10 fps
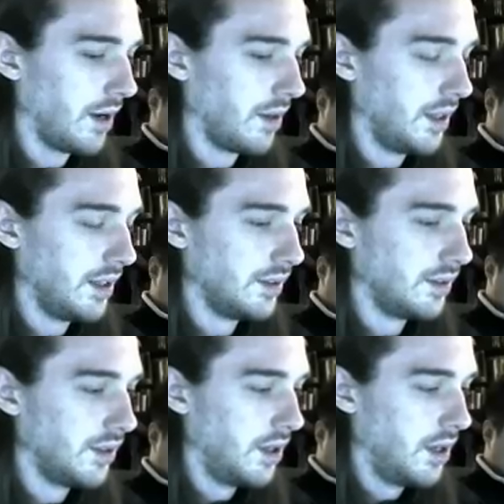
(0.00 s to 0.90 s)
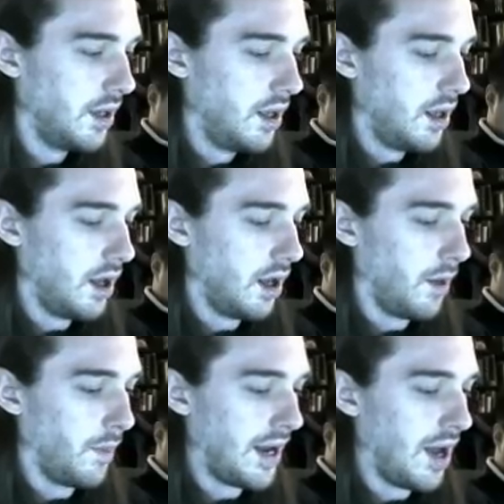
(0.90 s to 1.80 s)
things,
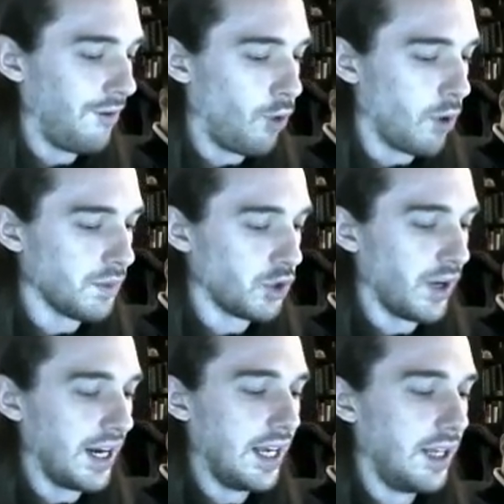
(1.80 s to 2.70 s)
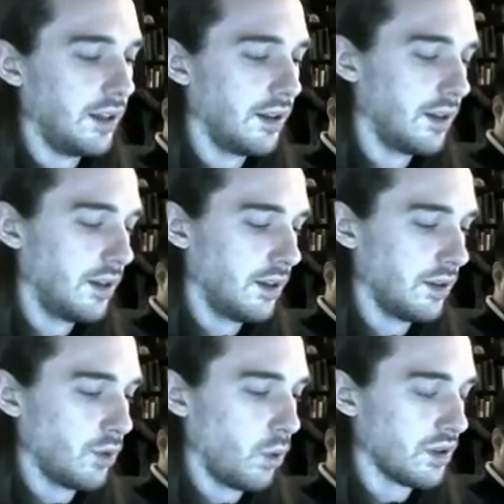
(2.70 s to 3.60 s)
and how forms gradate
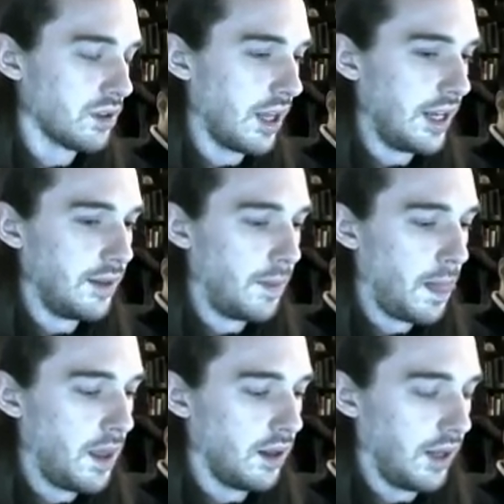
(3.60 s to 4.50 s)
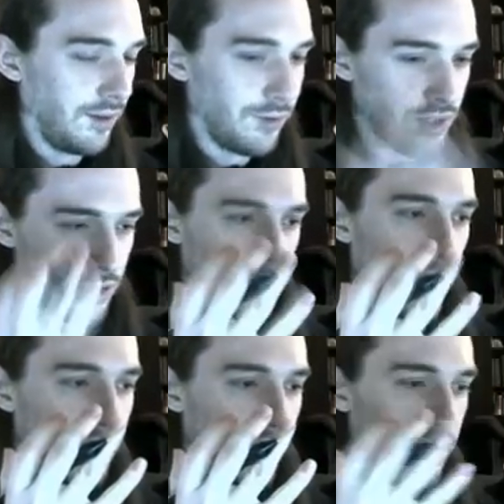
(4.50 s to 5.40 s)
towards light, like frontal
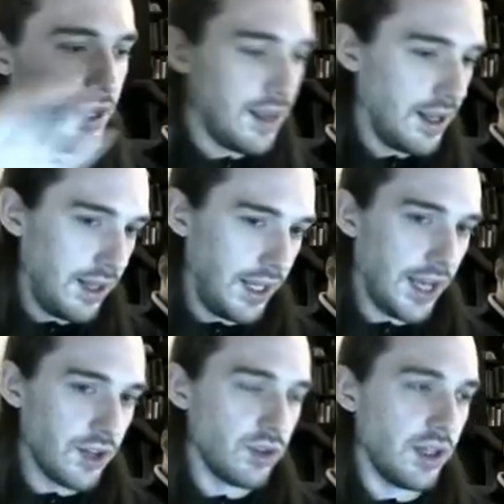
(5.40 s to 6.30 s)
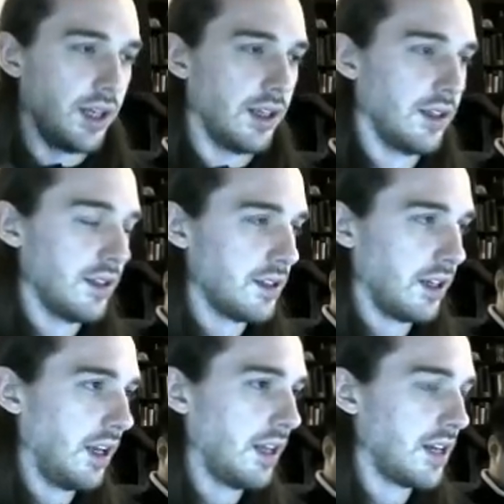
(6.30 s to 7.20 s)
lighting and then like edge light.
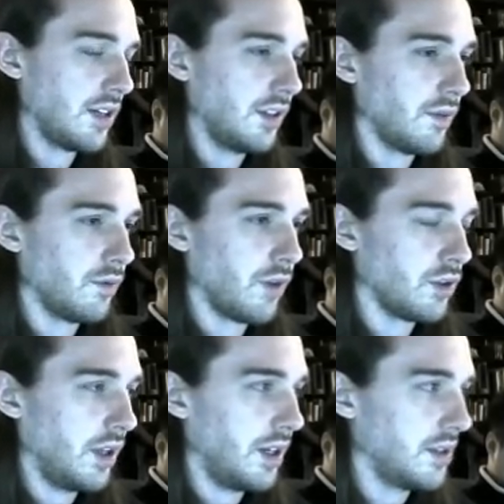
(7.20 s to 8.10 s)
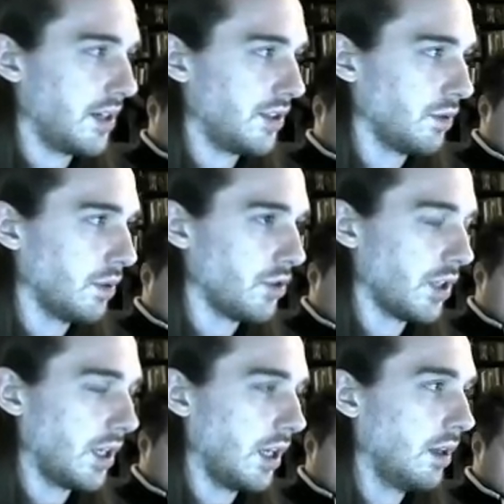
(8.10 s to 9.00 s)
It's actually, frontal lighting is actually really tricky.